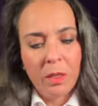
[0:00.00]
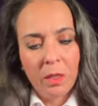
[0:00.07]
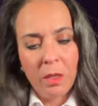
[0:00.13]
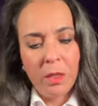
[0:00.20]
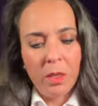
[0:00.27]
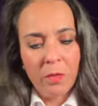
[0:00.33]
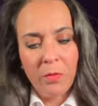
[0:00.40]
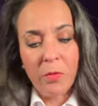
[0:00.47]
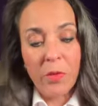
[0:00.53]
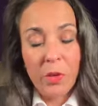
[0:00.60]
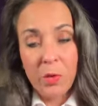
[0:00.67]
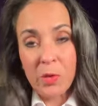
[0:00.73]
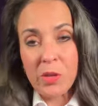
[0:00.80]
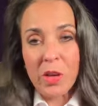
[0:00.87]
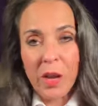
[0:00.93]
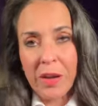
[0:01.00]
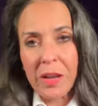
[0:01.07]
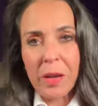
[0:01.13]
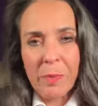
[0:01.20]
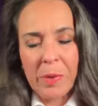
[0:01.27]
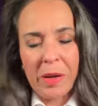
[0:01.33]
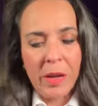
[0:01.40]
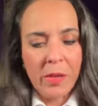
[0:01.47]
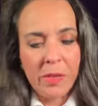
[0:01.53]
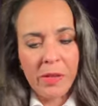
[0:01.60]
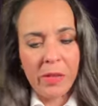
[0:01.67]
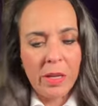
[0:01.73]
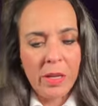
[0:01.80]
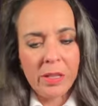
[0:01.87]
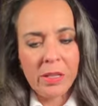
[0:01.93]
uh, views on it, but
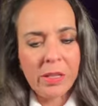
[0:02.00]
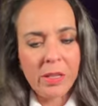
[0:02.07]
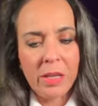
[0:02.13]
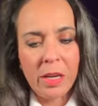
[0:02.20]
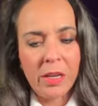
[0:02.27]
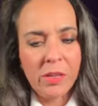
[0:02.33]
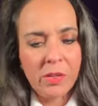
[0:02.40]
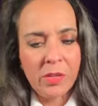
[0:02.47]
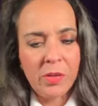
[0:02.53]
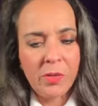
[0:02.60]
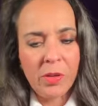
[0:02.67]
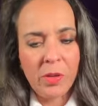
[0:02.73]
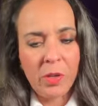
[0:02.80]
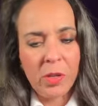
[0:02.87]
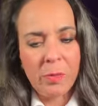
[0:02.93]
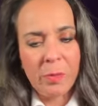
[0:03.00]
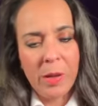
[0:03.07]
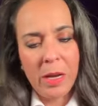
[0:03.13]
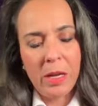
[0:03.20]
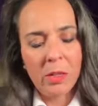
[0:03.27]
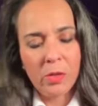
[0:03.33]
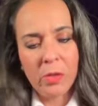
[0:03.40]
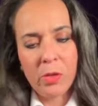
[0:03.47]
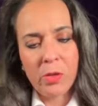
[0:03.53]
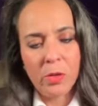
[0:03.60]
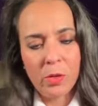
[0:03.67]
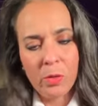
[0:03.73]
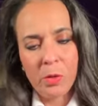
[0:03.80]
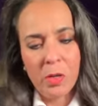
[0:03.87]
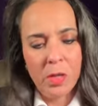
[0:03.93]
nonetheless, I just feel compelled
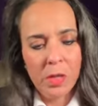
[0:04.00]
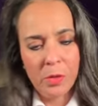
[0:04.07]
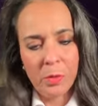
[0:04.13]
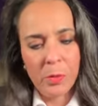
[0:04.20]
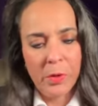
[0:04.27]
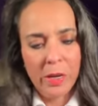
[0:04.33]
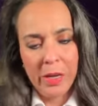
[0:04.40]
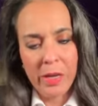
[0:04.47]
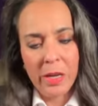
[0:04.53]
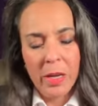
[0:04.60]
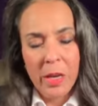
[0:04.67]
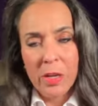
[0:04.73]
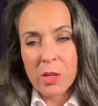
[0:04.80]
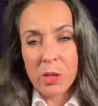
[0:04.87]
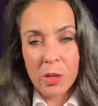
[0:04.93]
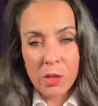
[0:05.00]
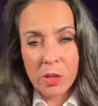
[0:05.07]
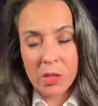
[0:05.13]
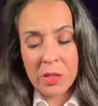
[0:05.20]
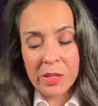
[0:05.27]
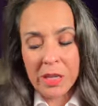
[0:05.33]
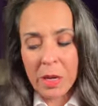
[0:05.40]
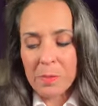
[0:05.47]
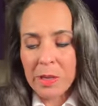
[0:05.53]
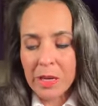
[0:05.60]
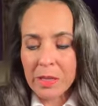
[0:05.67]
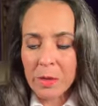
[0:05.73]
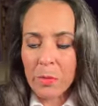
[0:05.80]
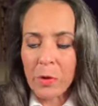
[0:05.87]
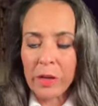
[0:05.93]
to uh, read. So it seems
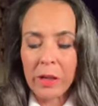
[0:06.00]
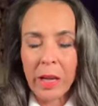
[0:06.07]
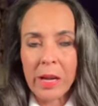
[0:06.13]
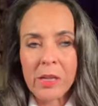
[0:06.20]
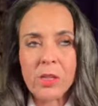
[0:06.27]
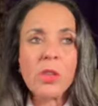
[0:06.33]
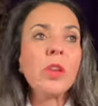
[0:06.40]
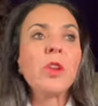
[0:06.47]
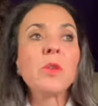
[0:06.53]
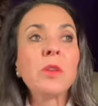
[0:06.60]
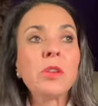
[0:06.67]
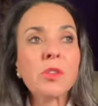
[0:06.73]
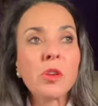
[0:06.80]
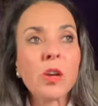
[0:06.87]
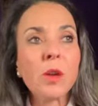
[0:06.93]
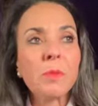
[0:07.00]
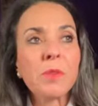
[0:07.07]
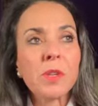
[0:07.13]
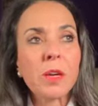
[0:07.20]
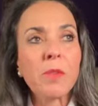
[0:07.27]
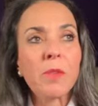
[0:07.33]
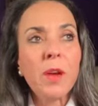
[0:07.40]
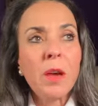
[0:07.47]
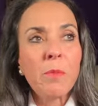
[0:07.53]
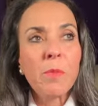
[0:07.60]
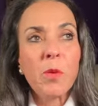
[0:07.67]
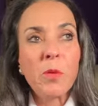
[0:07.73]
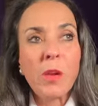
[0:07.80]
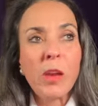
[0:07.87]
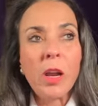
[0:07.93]
like someone lied to you in terms of
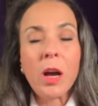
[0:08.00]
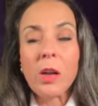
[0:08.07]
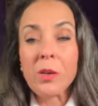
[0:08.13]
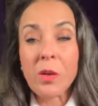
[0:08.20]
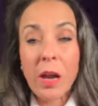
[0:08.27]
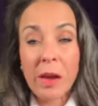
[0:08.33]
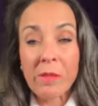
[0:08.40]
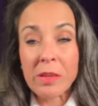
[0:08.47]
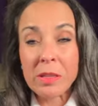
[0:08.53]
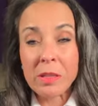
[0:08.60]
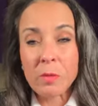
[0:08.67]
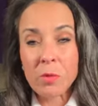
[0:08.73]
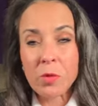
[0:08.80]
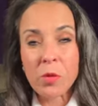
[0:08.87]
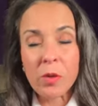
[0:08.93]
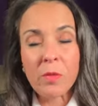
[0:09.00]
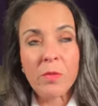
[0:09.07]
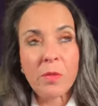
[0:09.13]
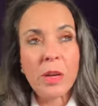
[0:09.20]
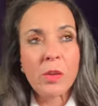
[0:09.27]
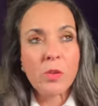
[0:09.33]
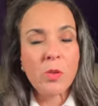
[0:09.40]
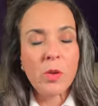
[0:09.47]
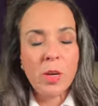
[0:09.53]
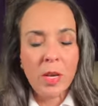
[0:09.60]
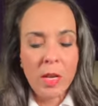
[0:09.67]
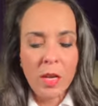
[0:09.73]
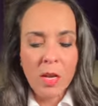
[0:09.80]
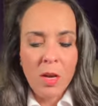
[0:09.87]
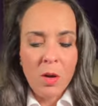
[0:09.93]
moving on or having some sort of
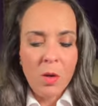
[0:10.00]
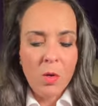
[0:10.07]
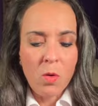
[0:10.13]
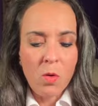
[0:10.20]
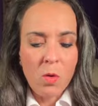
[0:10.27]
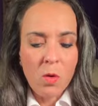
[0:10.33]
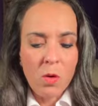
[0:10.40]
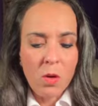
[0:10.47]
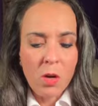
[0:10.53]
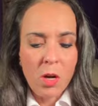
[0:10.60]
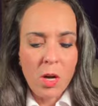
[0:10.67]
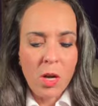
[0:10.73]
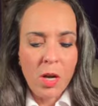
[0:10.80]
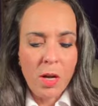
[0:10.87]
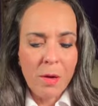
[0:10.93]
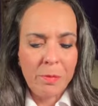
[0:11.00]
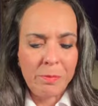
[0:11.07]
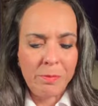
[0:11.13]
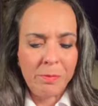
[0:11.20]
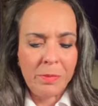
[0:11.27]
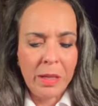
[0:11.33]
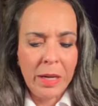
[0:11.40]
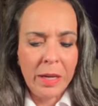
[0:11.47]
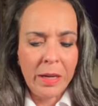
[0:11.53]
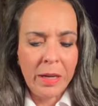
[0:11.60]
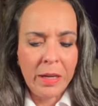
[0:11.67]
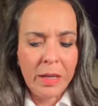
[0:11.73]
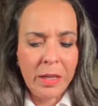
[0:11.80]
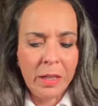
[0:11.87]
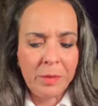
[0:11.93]
victory or um, like
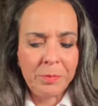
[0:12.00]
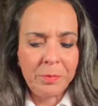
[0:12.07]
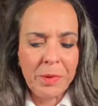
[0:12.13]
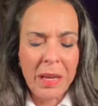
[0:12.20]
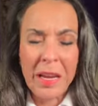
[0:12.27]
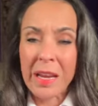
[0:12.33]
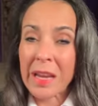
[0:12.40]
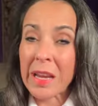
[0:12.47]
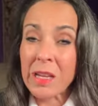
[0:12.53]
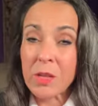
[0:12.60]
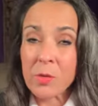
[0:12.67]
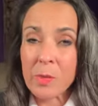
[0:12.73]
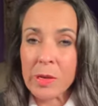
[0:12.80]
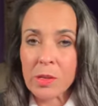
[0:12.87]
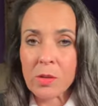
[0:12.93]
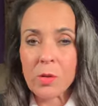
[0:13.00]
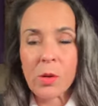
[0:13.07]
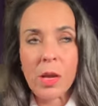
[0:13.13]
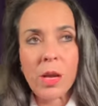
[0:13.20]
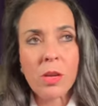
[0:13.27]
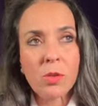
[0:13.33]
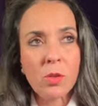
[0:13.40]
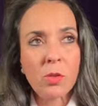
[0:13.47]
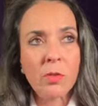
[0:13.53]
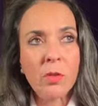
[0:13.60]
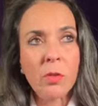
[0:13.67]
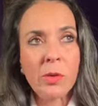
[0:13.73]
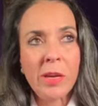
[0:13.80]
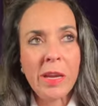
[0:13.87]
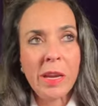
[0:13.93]
um, engagement, okay? So if
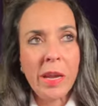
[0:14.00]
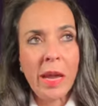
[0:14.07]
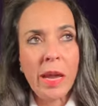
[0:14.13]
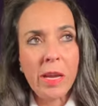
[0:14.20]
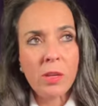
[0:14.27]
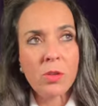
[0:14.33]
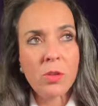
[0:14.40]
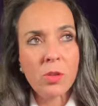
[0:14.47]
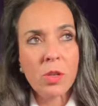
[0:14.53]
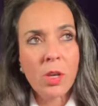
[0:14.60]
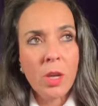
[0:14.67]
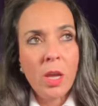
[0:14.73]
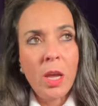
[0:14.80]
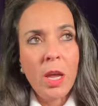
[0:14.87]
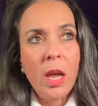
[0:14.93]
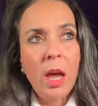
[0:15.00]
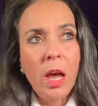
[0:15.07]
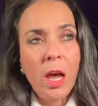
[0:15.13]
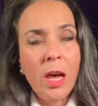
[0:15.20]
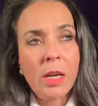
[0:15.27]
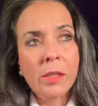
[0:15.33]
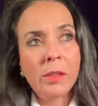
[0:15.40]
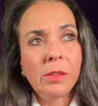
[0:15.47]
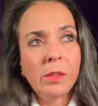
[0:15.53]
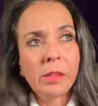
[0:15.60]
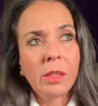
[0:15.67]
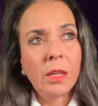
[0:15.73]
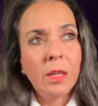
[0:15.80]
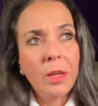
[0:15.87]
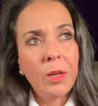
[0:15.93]
you were engaged, and
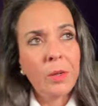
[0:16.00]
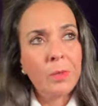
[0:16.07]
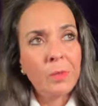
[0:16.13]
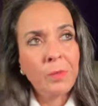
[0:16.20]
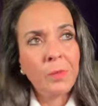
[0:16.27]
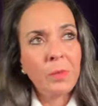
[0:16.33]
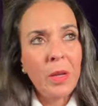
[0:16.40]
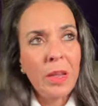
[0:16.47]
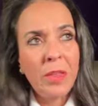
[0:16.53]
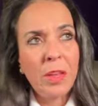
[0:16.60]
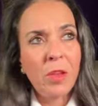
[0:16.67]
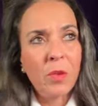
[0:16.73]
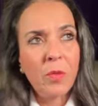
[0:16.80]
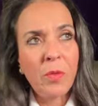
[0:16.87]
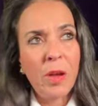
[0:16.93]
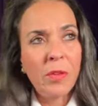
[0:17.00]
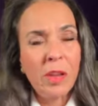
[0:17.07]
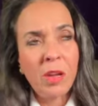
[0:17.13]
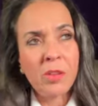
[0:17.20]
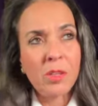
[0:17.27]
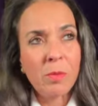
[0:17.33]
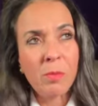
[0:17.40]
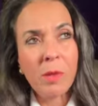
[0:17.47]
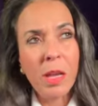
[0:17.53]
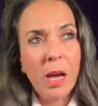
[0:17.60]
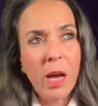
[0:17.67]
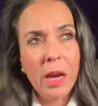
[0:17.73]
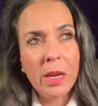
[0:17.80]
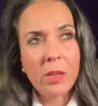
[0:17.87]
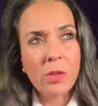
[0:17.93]
um, I think you found out some
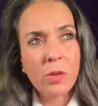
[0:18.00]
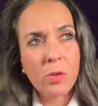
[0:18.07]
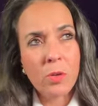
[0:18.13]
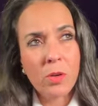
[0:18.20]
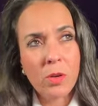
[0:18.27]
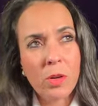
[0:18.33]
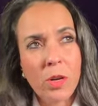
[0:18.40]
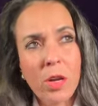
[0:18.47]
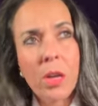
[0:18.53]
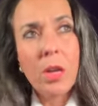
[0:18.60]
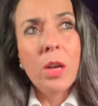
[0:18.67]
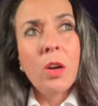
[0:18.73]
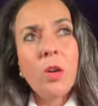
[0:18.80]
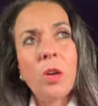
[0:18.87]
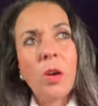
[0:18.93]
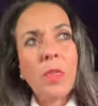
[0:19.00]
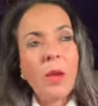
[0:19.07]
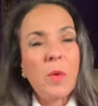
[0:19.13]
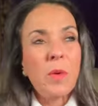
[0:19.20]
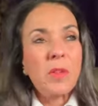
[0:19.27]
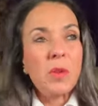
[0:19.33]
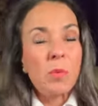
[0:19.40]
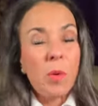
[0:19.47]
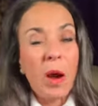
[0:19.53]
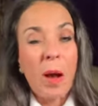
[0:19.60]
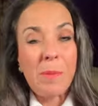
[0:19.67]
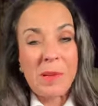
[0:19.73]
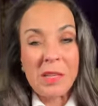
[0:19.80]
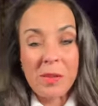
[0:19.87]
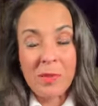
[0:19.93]
lies or or there was a
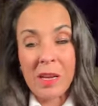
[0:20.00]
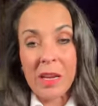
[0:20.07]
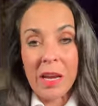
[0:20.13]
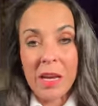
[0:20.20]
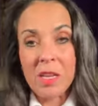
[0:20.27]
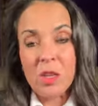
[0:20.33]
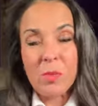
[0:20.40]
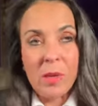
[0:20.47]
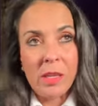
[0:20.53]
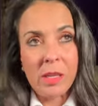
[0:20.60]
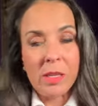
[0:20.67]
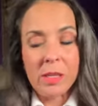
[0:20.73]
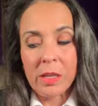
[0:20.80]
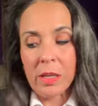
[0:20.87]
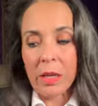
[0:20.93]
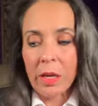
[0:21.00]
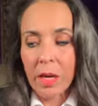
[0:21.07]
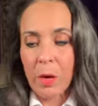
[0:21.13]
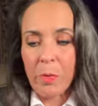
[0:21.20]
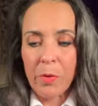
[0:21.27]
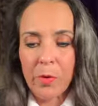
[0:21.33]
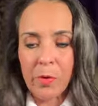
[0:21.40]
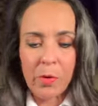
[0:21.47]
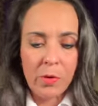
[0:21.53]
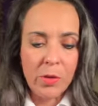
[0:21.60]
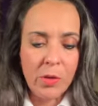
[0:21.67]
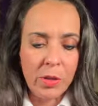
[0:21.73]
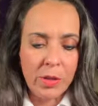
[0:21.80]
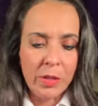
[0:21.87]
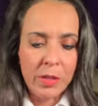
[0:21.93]
promise of engagement that didn't come through.
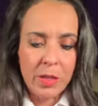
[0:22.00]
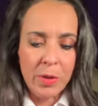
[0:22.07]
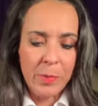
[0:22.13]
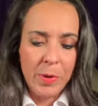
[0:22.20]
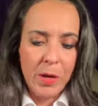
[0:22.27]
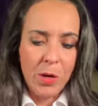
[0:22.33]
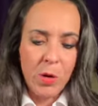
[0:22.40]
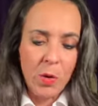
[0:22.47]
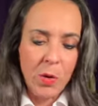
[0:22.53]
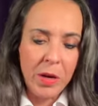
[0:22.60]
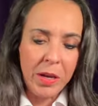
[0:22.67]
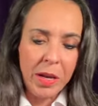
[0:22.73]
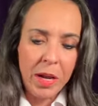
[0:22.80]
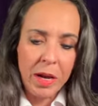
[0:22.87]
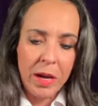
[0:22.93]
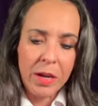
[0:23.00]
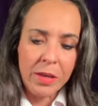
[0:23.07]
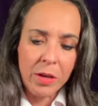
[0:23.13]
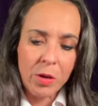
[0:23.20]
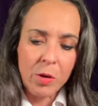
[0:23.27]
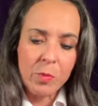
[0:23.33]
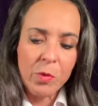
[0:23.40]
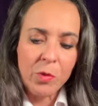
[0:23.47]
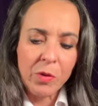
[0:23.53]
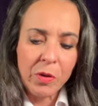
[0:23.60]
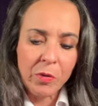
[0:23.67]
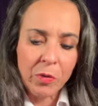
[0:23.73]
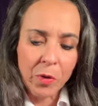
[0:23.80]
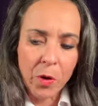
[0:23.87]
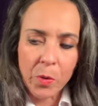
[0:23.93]
So let's keep on going. Yeah, I think you're
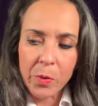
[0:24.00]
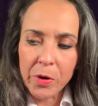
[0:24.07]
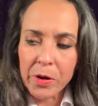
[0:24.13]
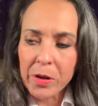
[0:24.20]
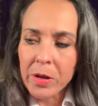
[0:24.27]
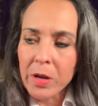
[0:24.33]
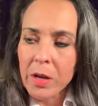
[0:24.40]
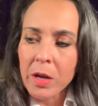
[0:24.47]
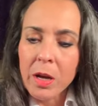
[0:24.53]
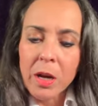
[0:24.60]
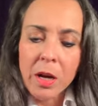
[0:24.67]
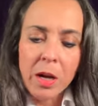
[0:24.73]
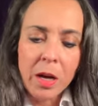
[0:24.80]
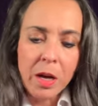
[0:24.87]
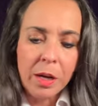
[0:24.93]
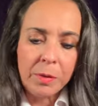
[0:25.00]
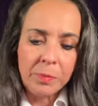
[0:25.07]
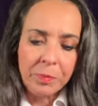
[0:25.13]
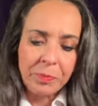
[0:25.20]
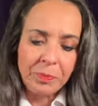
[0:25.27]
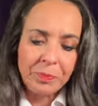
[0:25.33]
moving forward. Um,